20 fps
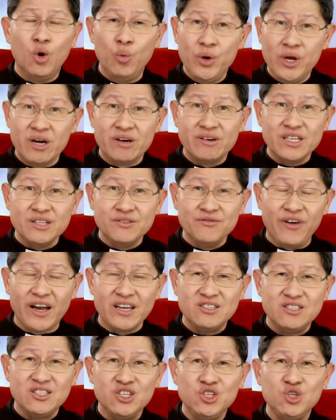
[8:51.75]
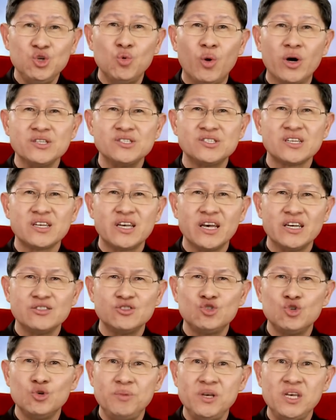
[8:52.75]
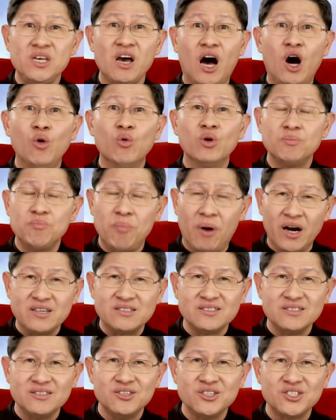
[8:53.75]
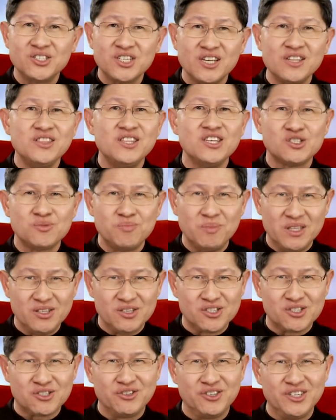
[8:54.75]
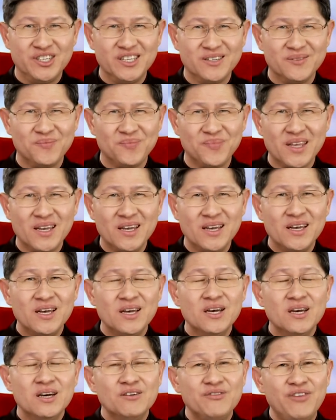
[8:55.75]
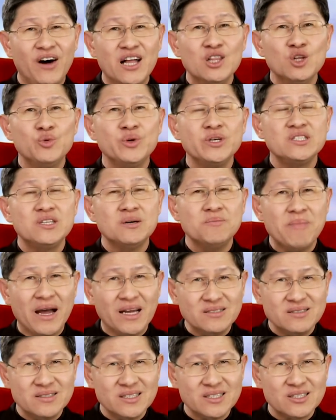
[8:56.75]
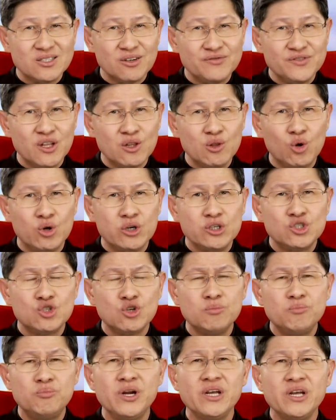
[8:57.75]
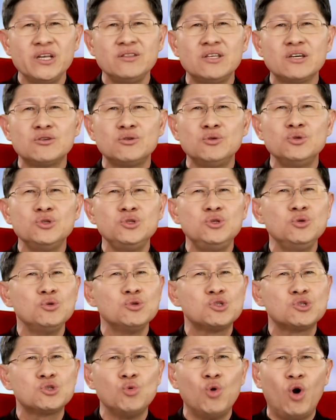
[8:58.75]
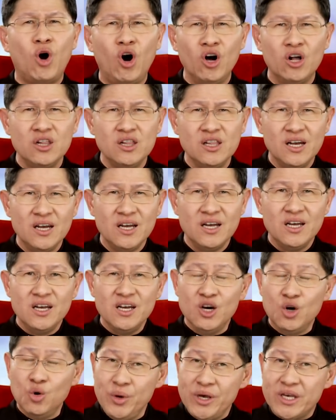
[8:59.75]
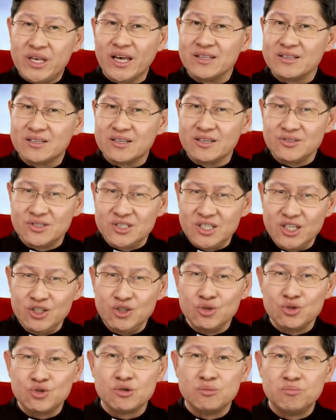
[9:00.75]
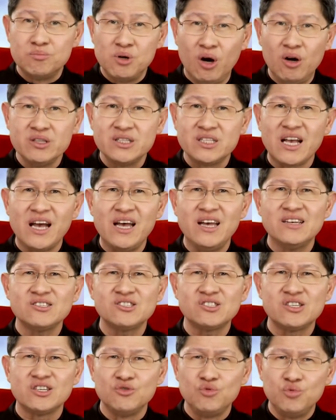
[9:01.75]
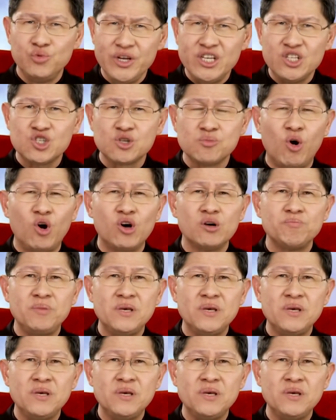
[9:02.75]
We are inviting you once again to be our partners in this ministry. Following the mandate of the Lord to bring the good news to all, we can continue to broadcast and reach more